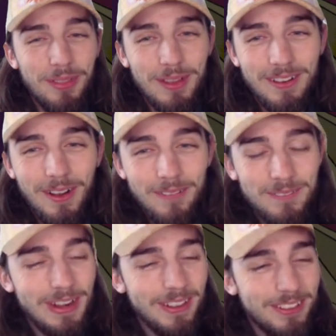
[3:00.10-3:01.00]
a
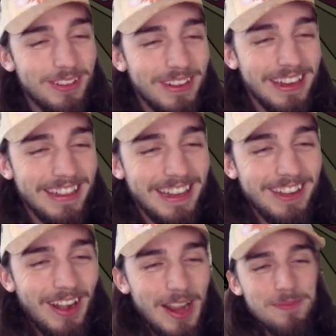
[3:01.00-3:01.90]
Barraskewda instead of
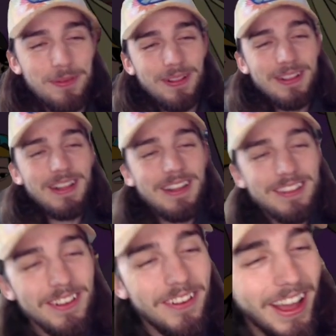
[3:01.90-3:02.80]
Dragapult?
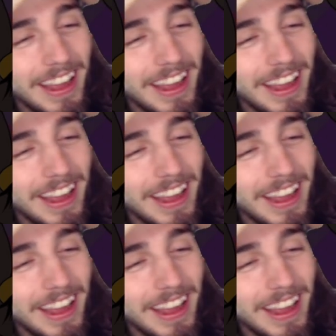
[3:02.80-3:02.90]
What's going on